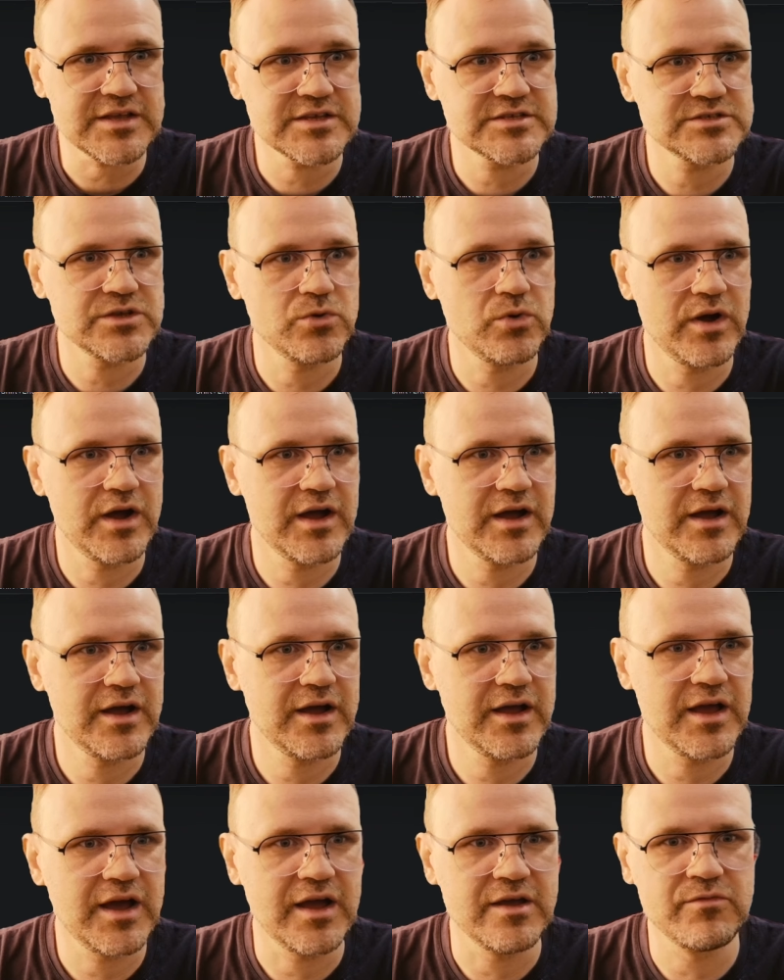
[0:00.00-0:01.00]
So
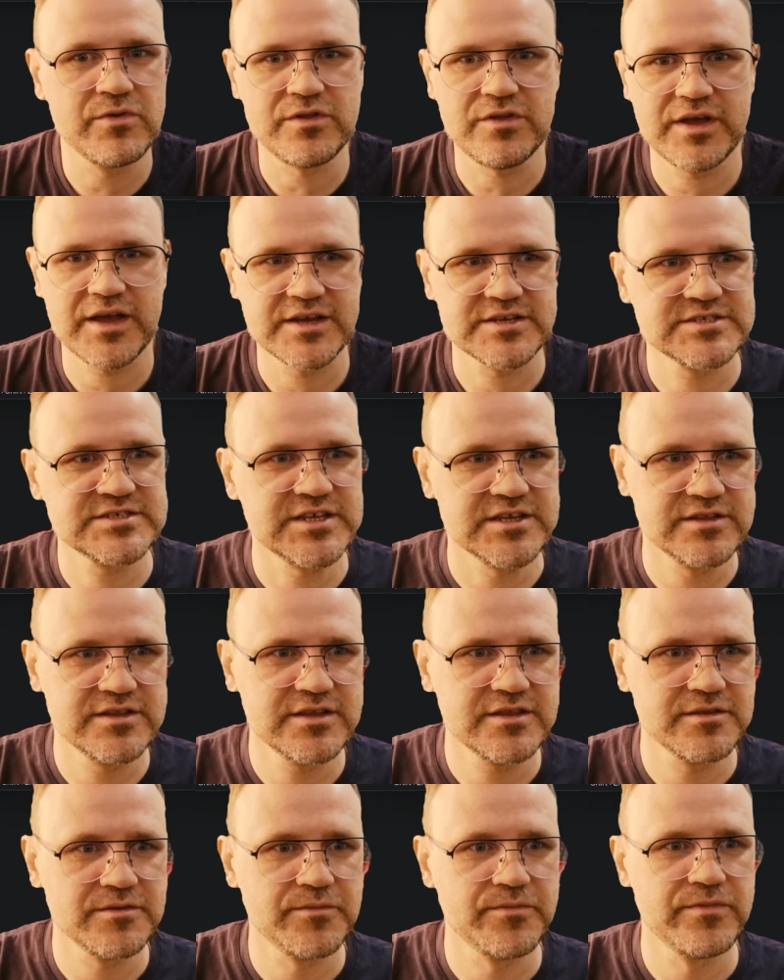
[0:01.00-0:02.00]
I will extend
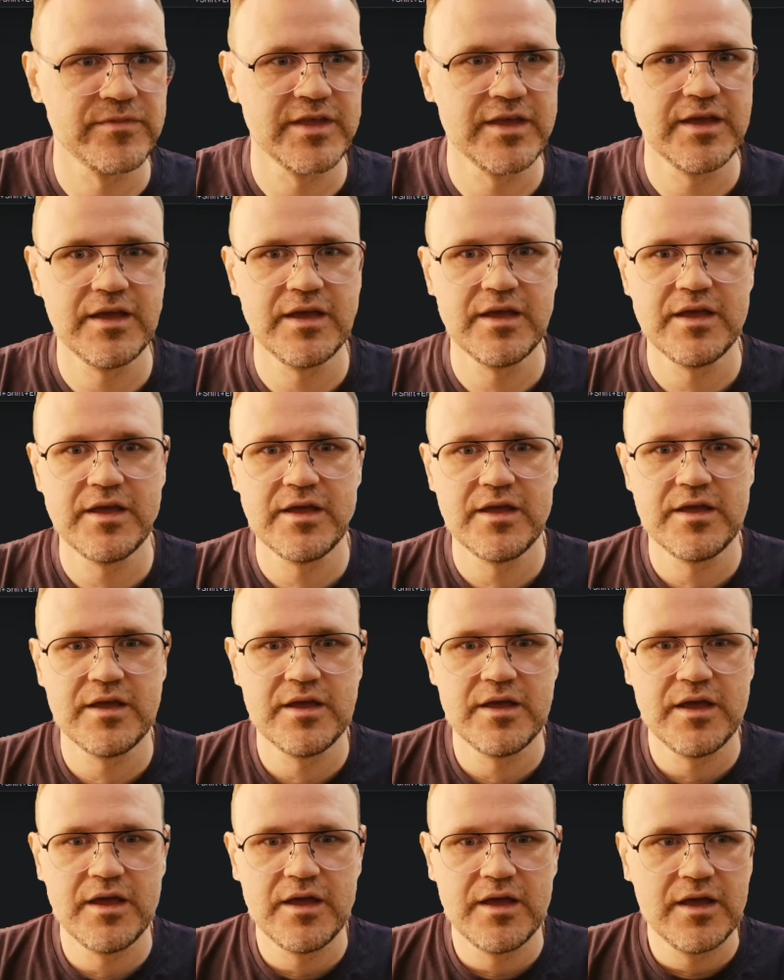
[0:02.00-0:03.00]
it.
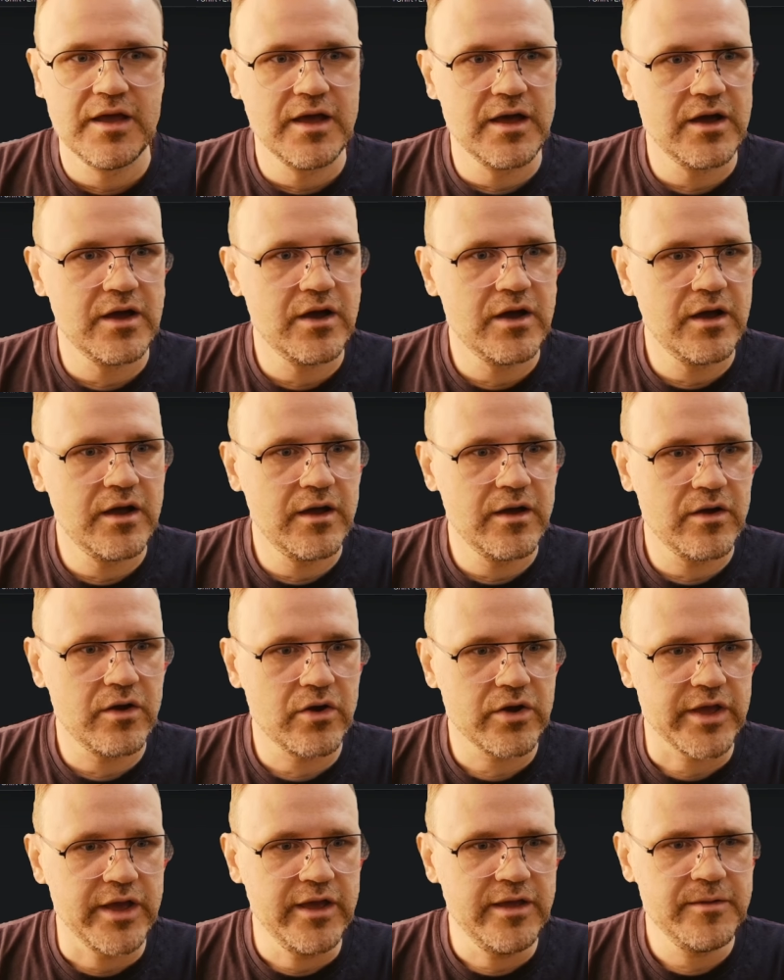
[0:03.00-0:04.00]

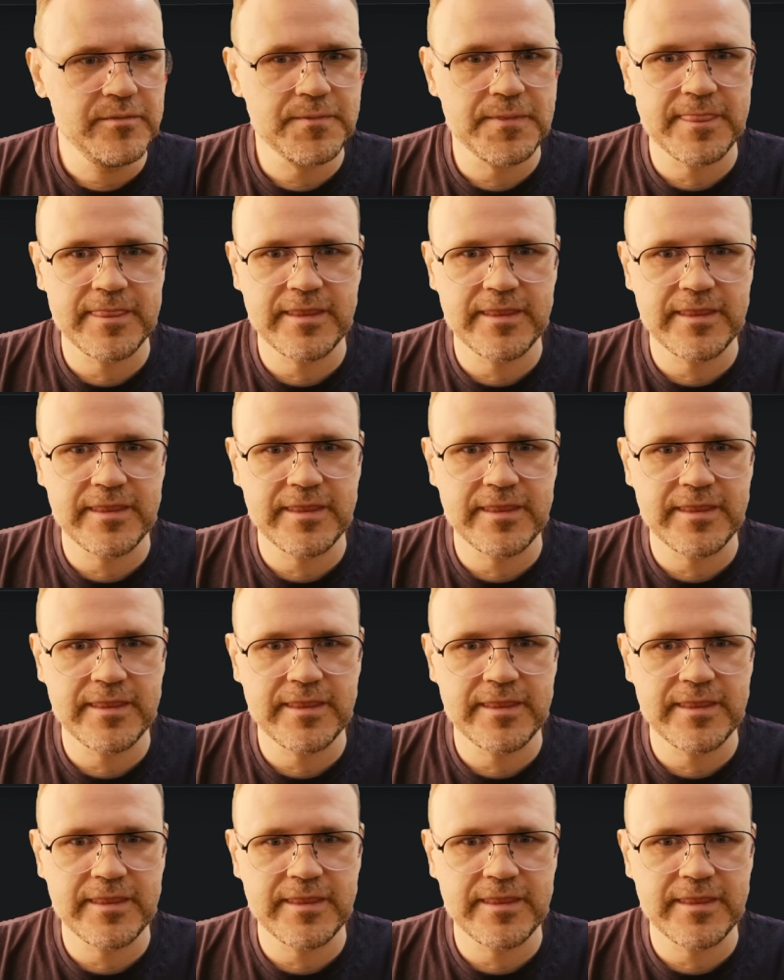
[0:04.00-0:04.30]
Okay.